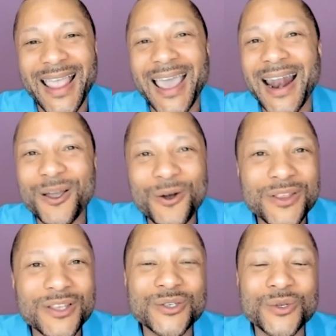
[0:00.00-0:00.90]
And I go
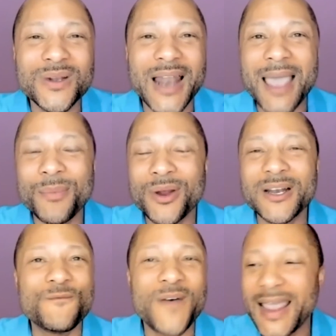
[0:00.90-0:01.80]
to the school library
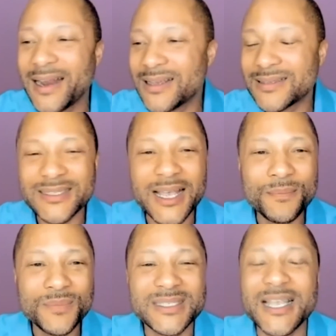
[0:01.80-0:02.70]
to find
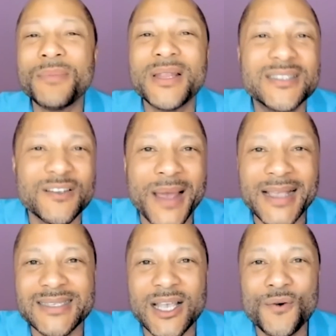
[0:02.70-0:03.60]
some semblance of
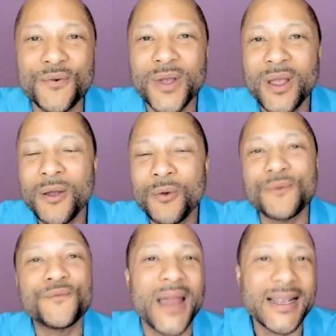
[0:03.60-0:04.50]
myself
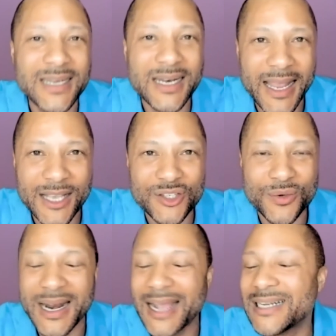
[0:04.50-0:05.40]
reflected in
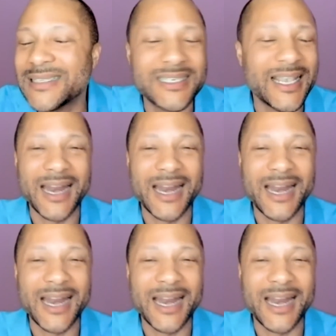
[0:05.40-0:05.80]
history, and I didn't see